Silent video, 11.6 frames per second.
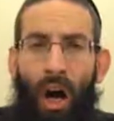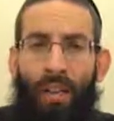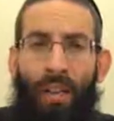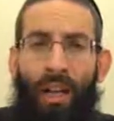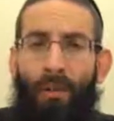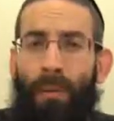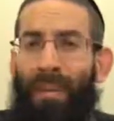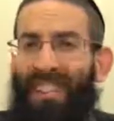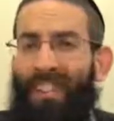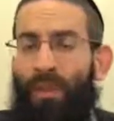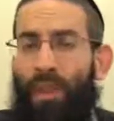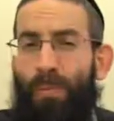they coming
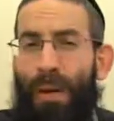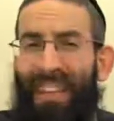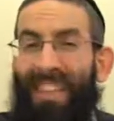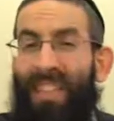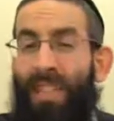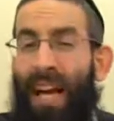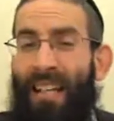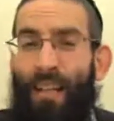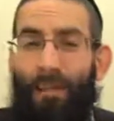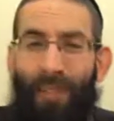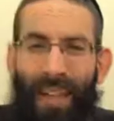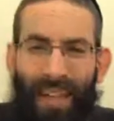merely to expand and
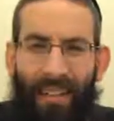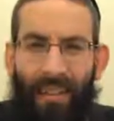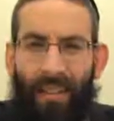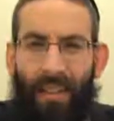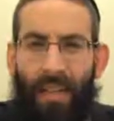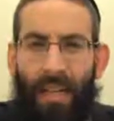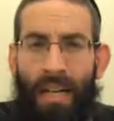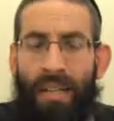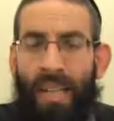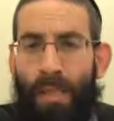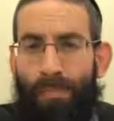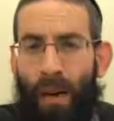explain
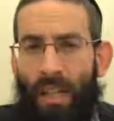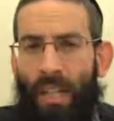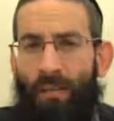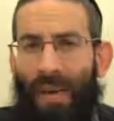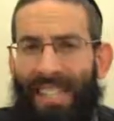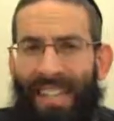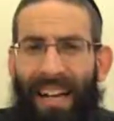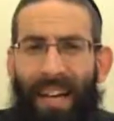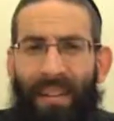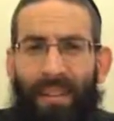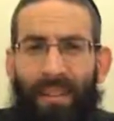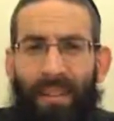this pasuk
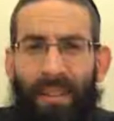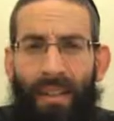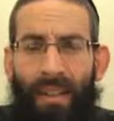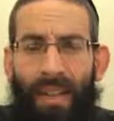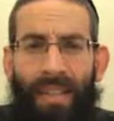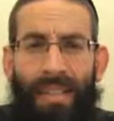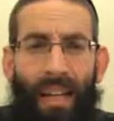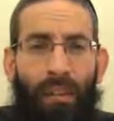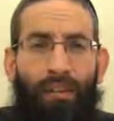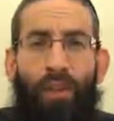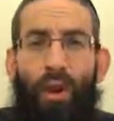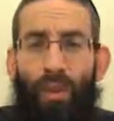basachala? It's not a
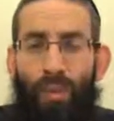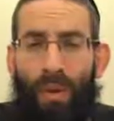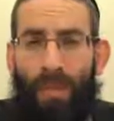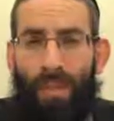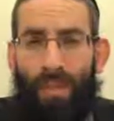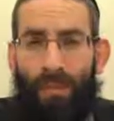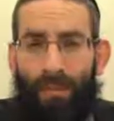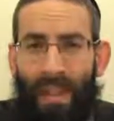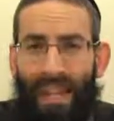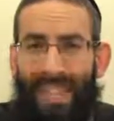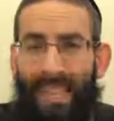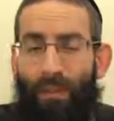fourth reason.
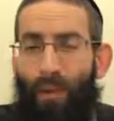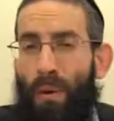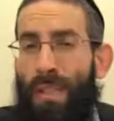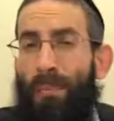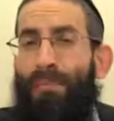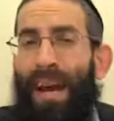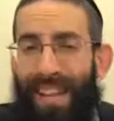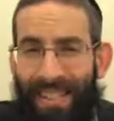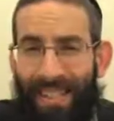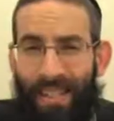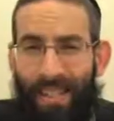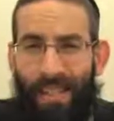It's the, it forms the
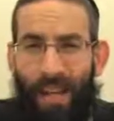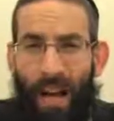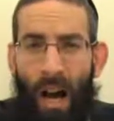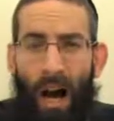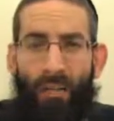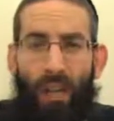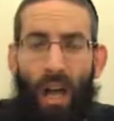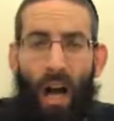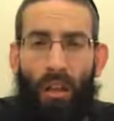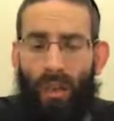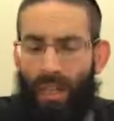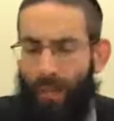basis of the
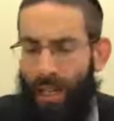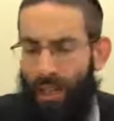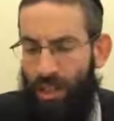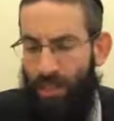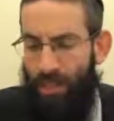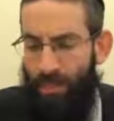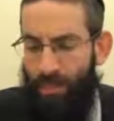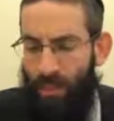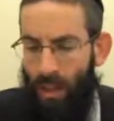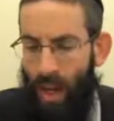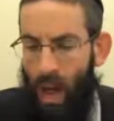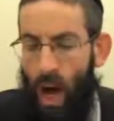other explanations.
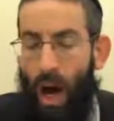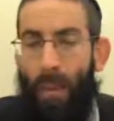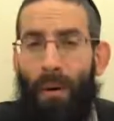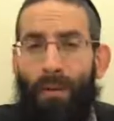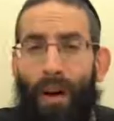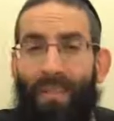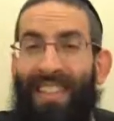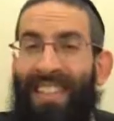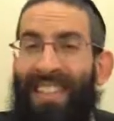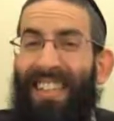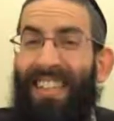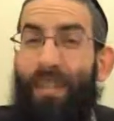Amar Rav,
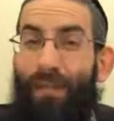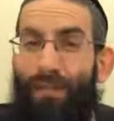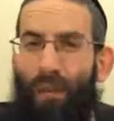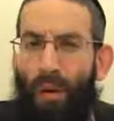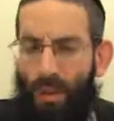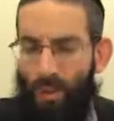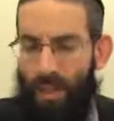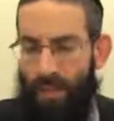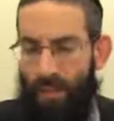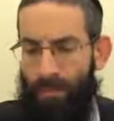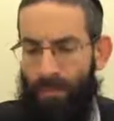indeed, this is a fourth reason.